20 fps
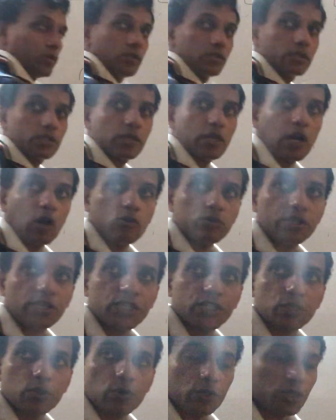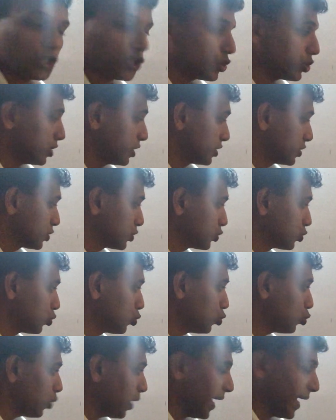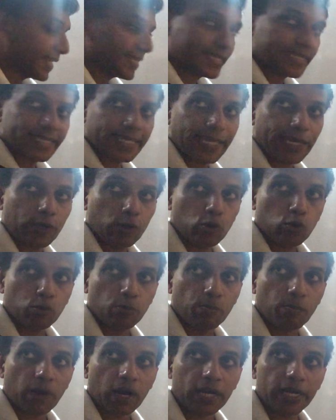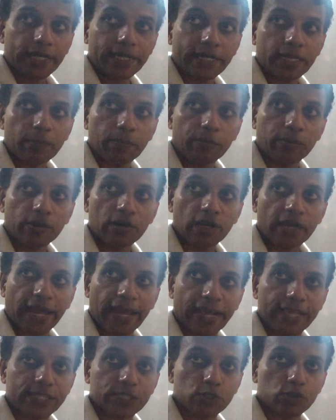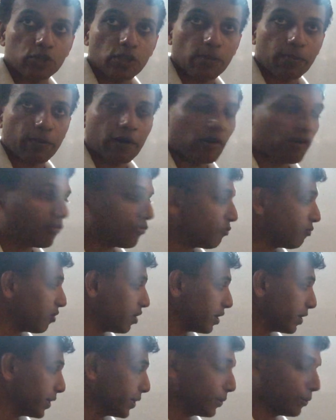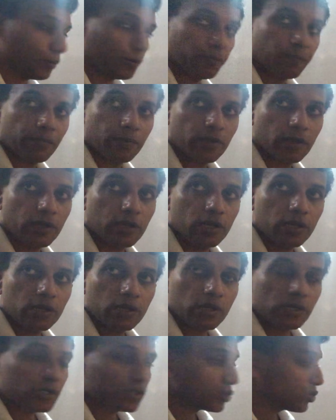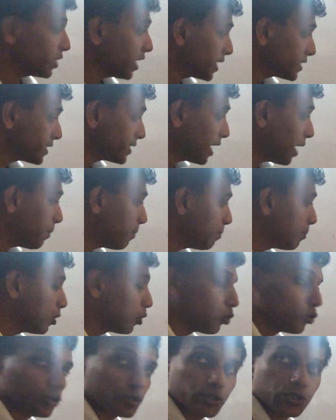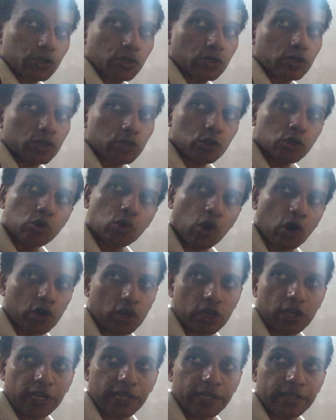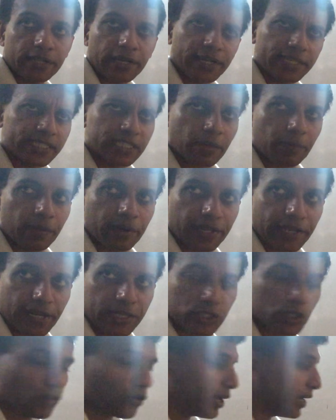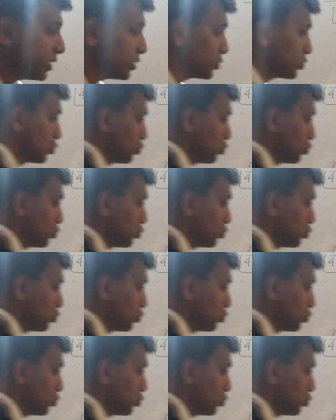See how this question, 2x cube multiple x to the power 5. So there's a number also, 2 only, that is separate, so write